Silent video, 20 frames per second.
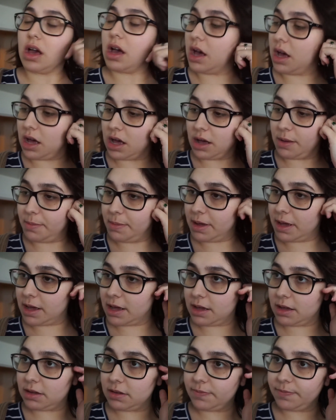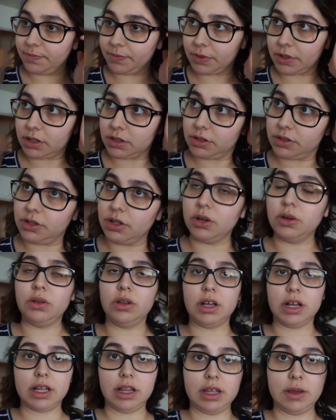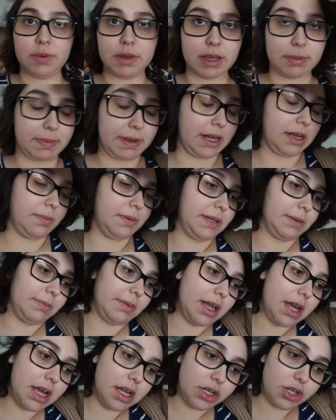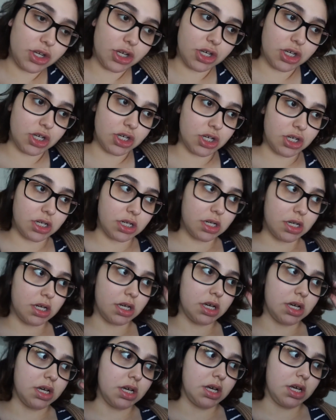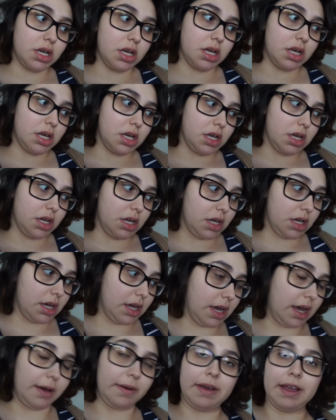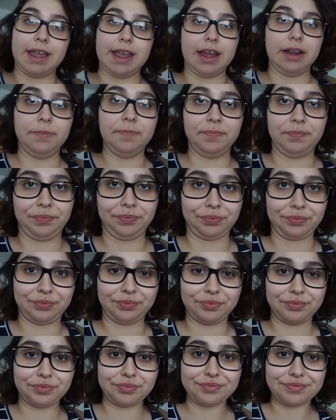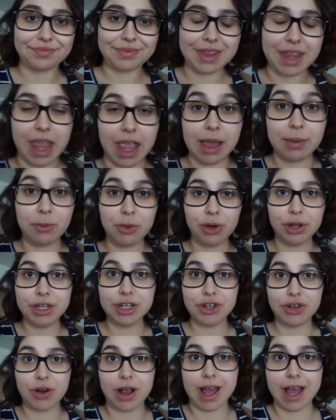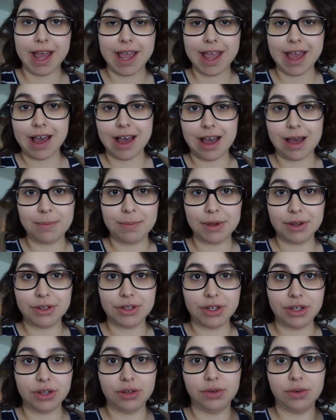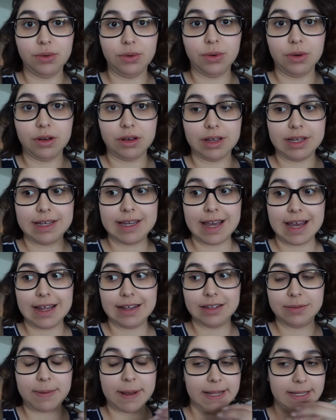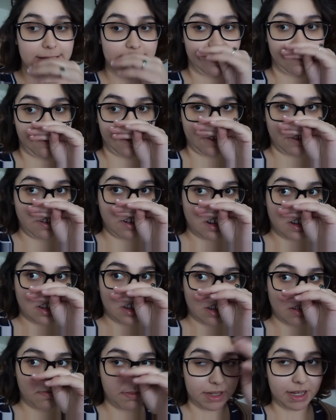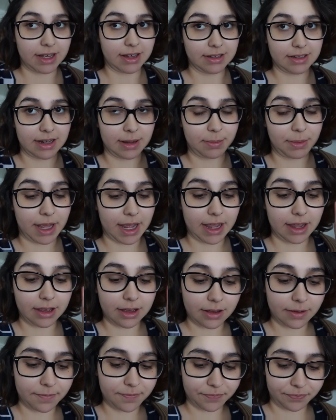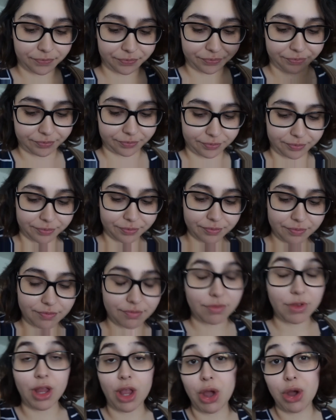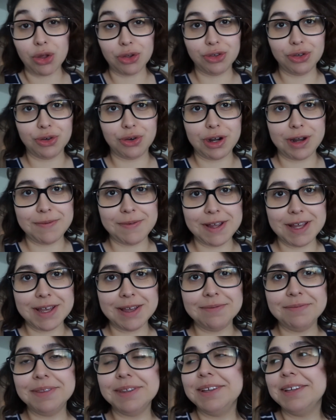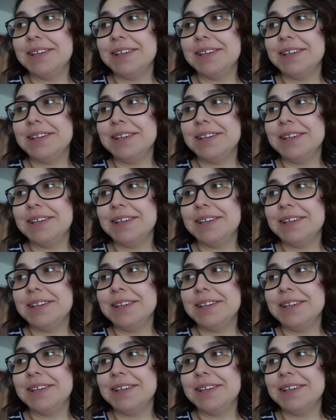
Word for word: Um, so luckily we could pick up some lunch. Uh, again, I'm going to try um, to get spicy food because I'm like also craving it.